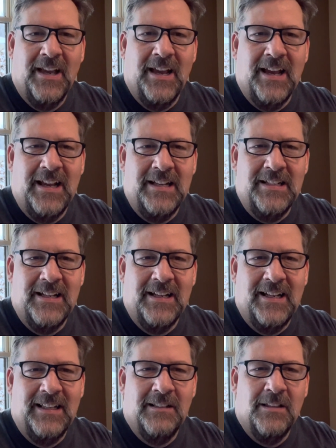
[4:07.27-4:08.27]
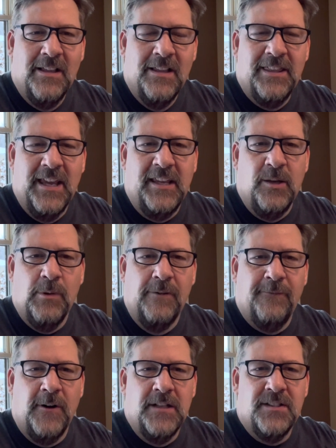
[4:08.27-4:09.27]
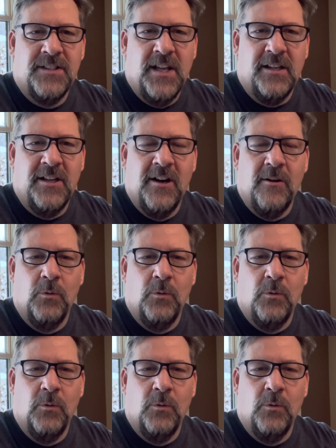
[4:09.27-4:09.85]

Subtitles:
And thank you, my friends. Take care.